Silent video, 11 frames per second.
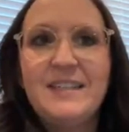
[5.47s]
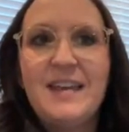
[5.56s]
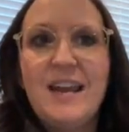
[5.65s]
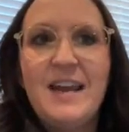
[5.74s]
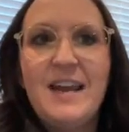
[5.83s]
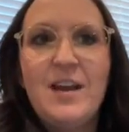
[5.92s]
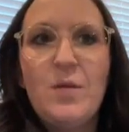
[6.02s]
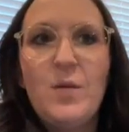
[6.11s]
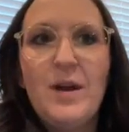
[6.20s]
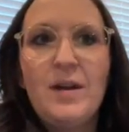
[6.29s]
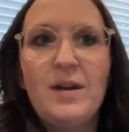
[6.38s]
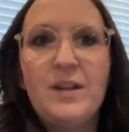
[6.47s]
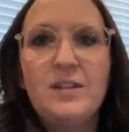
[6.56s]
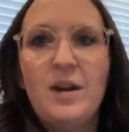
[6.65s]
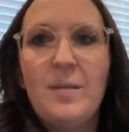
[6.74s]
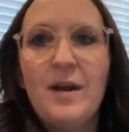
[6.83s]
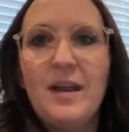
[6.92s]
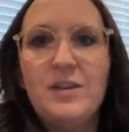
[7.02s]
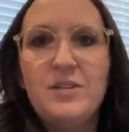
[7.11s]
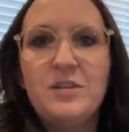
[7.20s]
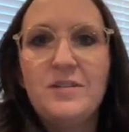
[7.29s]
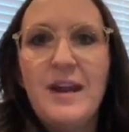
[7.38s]
Today we are going to talk about
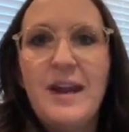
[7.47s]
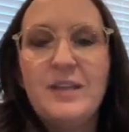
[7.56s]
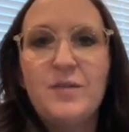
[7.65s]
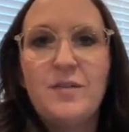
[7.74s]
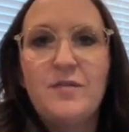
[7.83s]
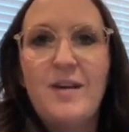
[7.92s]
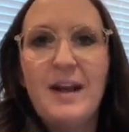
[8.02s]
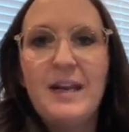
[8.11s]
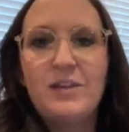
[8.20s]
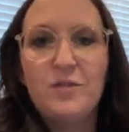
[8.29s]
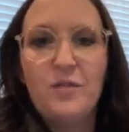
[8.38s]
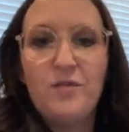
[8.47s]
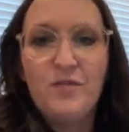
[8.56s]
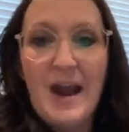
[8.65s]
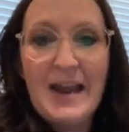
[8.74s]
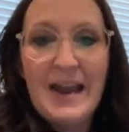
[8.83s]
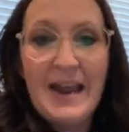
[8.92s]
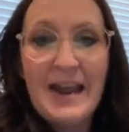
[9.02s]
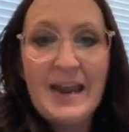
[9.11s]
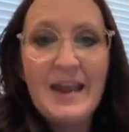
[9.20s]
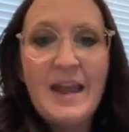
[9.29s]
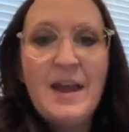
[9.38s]
interest rates for Financial
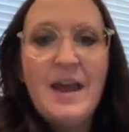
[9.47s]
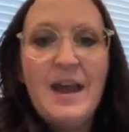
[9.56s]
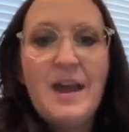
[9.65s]
Friday.